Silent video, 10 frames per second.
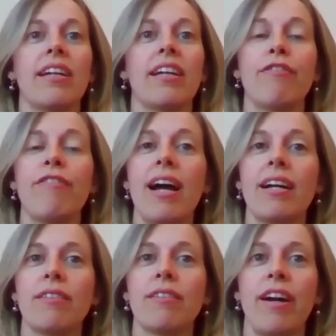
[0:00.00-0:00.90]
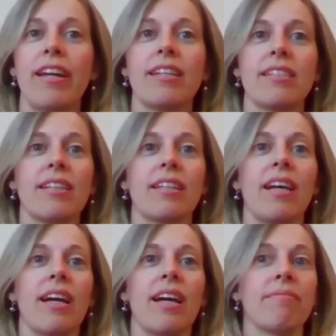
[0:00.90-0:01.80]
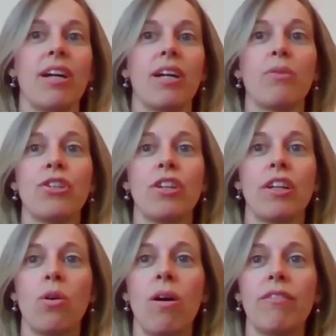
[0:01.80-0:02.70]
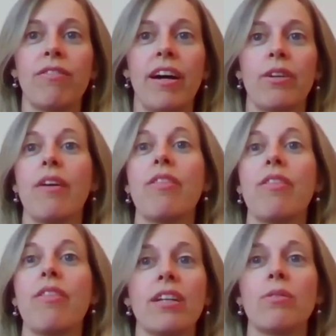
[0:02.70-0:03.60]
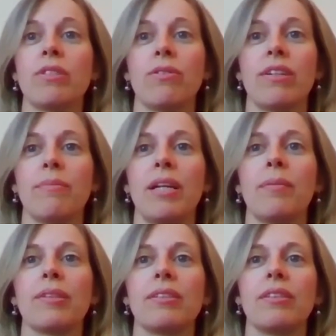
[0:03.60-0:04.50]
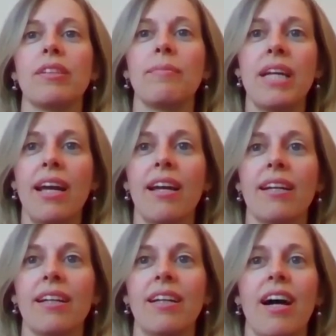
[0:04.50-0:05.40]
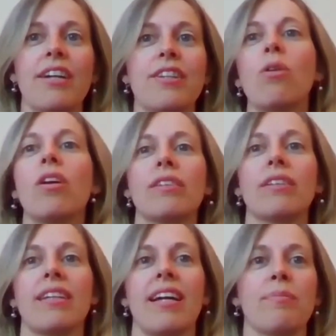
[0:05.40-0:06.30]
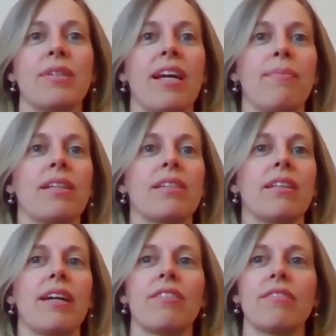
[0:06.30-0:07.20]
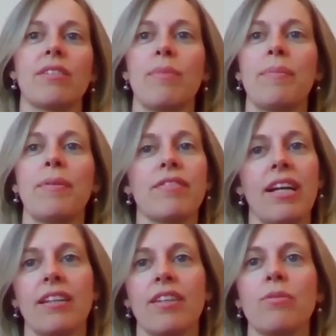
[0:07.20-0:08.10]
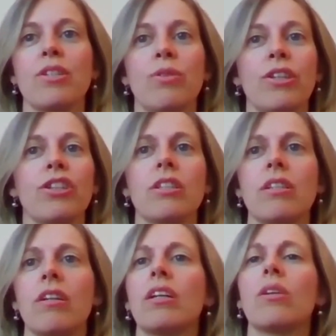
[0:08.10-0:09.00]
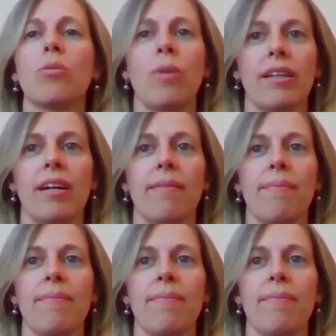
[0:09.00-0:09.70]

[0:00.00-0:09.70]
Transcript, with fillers: In fact, the financing that I originally qualified or I thought I was going to be able to obtain, I no longer can obtain because lenders maybe have tightened their restrictions or whatnot.